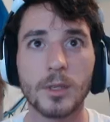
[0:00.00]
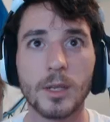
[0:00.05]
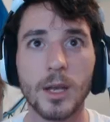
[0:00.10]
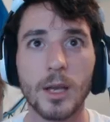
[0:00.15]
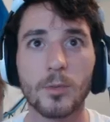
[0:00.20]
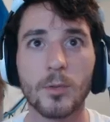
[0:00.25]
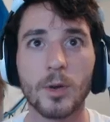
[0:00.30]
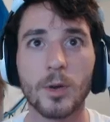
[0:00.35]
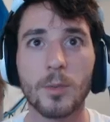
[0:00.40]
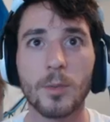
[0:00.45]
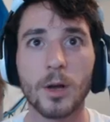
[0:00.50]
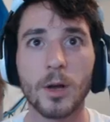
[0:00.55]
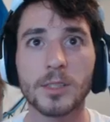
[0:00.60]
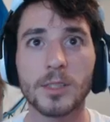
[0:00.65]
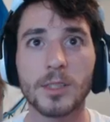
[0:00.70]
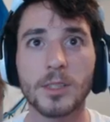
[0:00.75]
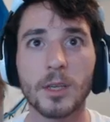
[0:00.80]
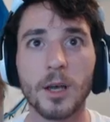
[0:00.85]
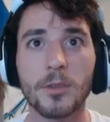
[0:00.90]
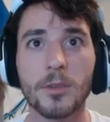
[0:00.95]

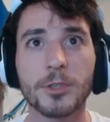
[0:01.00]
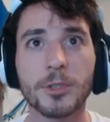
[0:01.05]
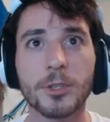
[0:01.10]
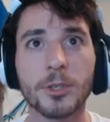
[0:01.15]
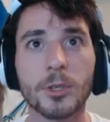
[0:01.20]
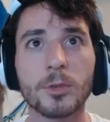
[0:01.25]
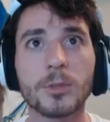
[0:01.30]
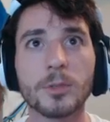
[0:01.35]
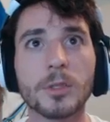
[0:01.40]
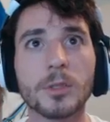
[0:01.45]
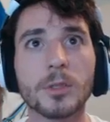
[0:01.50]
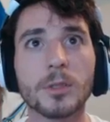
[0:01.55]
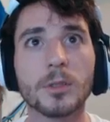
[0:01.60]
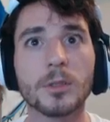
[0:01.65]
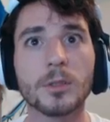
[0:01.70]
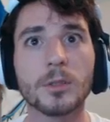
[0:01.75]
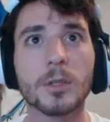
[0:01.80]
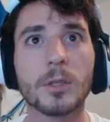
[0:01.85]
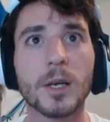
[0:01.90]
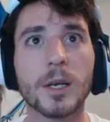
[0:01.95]
Amongst other dudes,
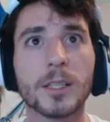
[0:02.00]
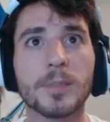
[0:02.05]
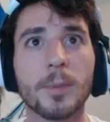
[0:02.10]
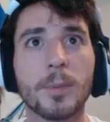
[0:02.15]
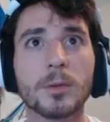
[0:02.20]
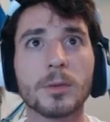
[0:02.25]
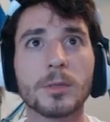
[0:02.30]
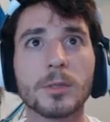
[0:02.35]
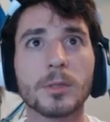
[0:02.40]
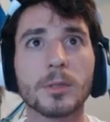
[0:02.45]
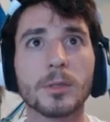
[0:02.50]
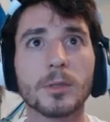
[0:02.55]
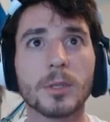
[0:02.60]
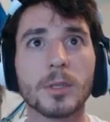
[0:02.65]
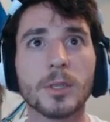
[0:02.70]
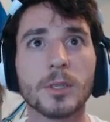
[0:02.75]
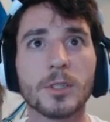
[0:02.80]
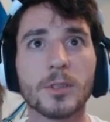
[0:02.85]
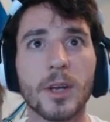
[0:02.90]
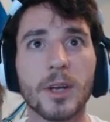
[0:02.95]
I suppose.
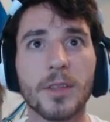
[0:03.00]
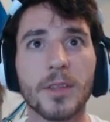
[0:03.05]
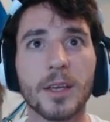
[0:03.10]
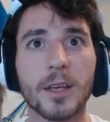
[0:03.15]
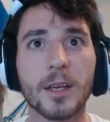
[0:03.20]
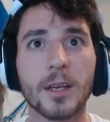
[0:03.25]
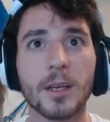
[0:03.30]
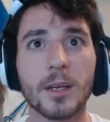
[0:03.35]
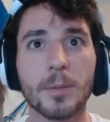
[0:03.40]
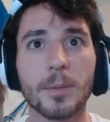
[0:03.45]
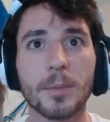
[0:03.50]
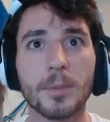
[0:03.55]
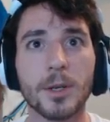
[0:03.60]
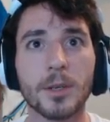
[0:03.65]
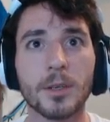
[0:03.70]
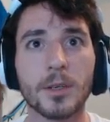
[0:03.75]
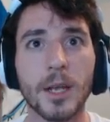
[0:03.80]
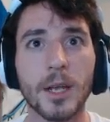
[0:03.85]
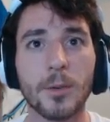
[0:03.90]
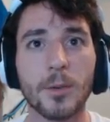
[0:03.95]
Is there anything up here
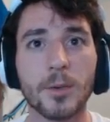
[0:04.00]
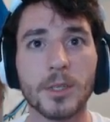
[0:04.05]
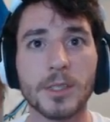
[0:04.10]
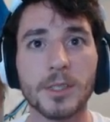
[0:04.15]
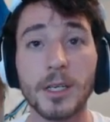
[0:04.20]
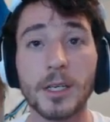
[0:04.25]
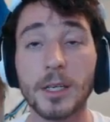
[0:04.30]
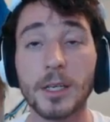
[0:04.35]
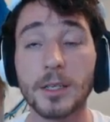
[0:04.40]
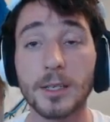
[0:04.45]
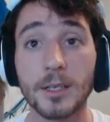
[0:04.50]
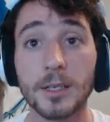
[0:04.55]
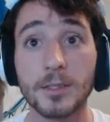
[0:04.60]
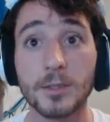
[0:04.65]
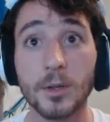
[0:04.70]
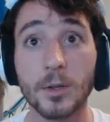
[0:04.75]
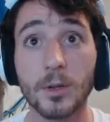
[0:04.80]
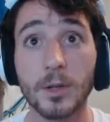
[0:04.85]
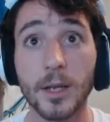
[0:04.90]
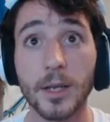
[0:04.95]
that I want to see? Doesn't
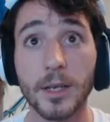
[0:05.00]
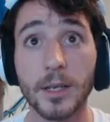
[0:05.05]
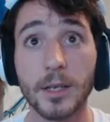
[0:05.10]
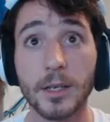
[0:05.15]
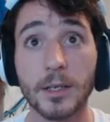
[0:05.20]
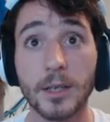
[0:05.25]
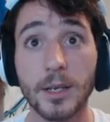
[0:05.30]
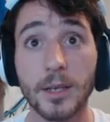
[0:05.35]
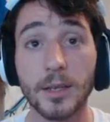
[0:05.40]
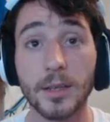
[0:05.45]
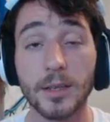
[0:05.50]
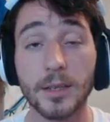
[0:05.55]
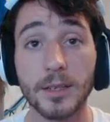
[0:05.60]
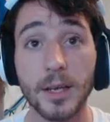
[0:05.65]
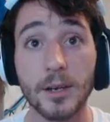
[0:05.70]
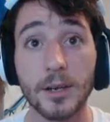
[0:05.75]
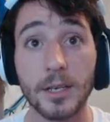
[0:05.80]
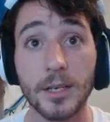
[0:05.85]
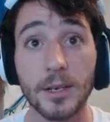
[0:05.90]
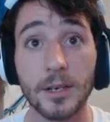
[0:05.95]
look like it. Anything
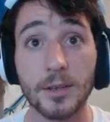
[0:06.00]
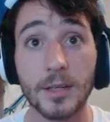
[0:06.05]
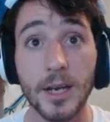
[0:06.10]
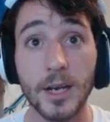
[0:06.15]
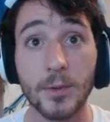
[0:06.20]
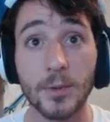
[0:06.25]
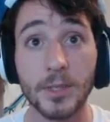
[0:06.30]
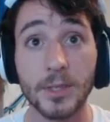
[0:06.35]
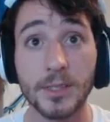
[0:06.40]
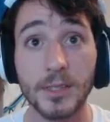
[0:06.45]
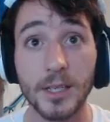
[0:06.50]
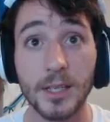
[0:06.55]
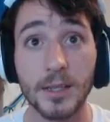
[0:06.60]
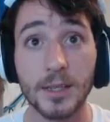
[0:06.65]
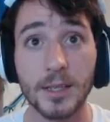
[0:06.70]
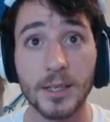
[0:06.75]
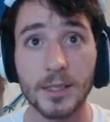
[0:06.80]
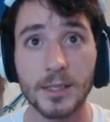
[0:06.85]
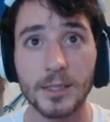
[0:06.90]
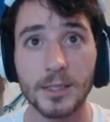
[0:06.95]
down here that I want to see?
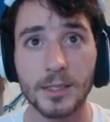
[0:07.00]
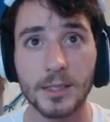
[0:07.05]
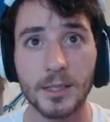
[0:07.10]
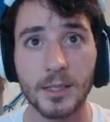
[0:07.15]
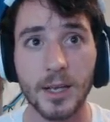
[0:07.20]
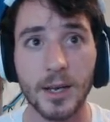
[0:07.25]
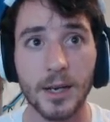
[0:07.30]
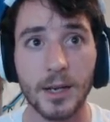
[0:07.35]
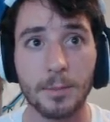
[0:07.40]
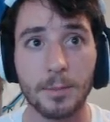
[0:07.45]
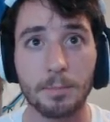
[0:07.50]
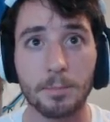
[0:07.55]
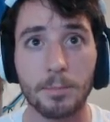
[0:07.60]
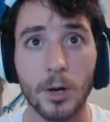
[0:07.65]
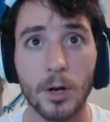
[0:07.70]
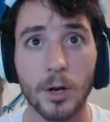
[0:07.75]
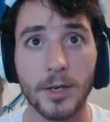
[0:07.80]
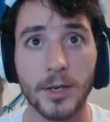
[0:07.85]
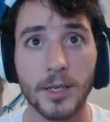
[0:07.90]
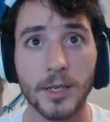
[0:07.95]
This got a
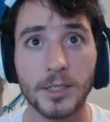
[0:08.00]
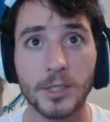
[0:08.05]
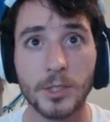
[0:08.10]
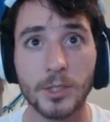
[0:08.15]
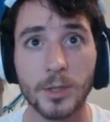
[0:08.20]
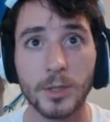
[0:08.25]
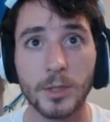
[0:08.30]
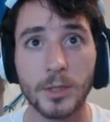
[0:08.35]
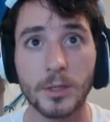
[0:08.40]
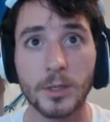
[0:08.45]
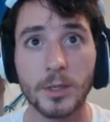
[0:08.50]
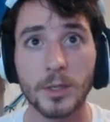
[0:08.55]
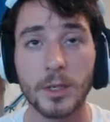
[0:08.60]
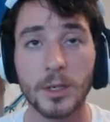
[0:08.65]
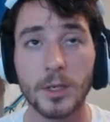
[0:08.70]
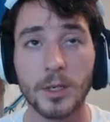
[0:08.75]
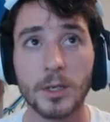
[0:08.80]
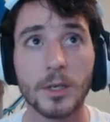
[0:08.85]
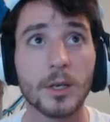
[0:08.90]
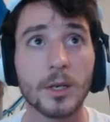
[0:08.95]
bar next to it.
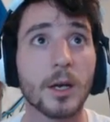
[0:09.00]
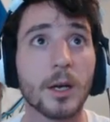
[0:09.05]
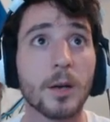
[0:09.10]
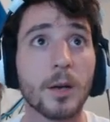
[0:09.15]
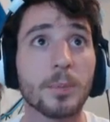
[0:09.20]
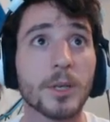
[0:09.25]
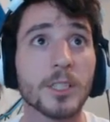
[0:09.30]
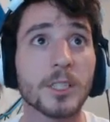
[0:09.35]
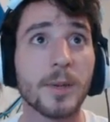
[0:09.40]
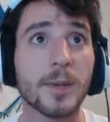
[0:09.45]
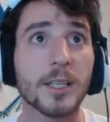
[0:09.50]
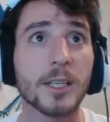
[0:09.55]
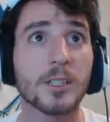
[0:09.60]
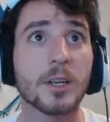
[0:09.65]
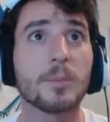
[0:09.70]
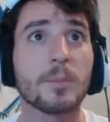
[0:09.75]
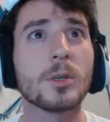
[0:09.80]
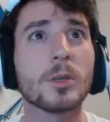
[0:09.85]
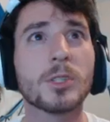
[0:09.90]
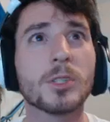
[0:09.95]
I'll press space on it.
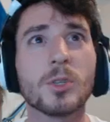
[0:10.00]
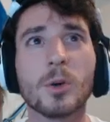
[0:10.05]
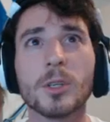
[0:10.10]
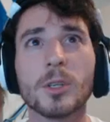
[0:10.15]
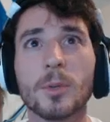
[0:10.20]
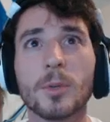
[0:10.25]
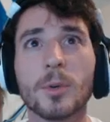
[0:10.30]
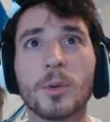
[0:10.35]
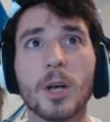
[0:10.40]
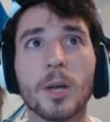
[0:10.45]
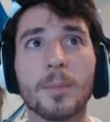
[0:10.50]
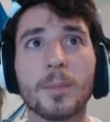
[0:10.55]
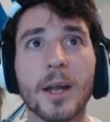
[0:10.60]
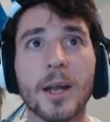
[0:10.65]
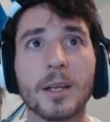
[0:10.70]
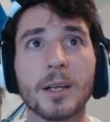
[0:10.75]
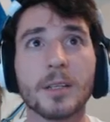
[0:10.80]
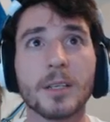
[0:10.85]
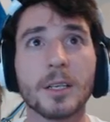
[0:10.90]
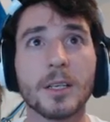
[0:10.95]
Most doors open
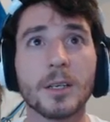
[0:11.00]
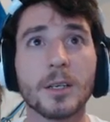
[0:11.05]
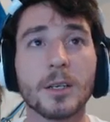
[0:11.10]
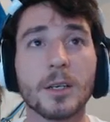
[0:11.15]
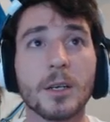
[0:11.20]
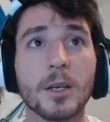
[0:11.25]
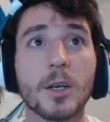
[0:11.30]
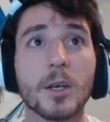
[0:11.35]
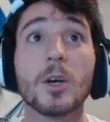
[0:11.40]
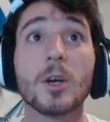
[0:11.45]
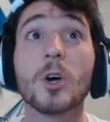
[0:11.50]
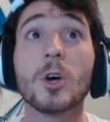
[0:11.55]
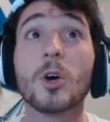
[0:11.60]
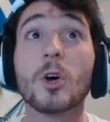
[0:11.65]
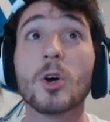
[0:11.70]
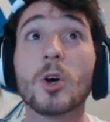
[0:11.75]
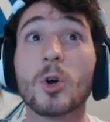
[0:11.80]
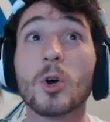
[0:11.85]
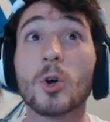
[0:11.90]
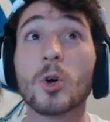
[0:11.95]
automatically.
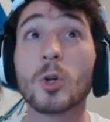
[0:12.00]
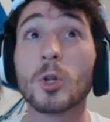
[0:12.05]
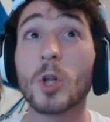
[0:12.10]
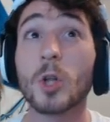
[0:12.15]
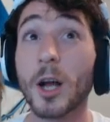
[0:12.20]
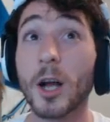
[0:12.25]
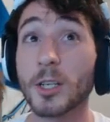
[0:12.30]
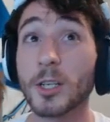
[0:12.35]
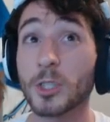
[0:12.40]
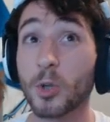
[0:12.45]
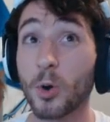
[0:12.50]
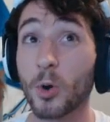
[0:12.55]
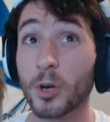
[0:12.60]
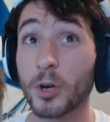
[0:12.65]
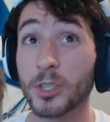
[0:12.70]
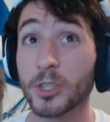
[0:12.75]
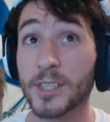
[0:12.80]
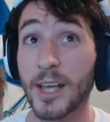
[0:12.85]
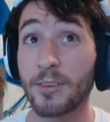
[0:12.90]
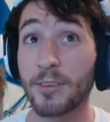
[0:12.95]
Locked
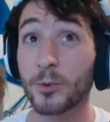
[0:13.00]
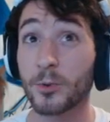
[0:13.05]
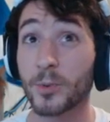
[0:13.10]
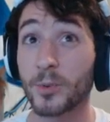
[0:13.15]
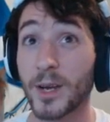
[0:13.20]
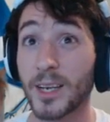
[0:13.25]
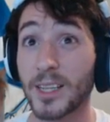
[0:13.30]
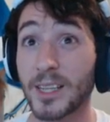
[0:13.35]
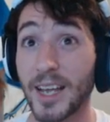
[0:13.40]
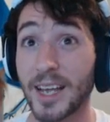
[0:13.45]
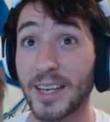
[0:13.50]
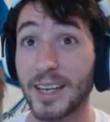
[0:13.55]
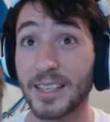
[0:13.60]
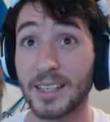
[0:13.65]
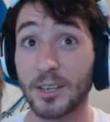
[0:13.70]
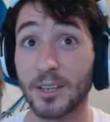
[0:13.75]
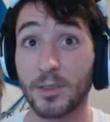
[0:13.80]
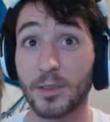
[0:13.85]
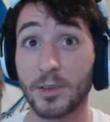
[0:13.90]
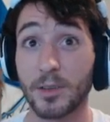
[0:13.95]
doors have a red light
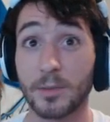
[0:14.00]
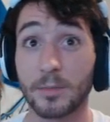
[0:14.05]
near them.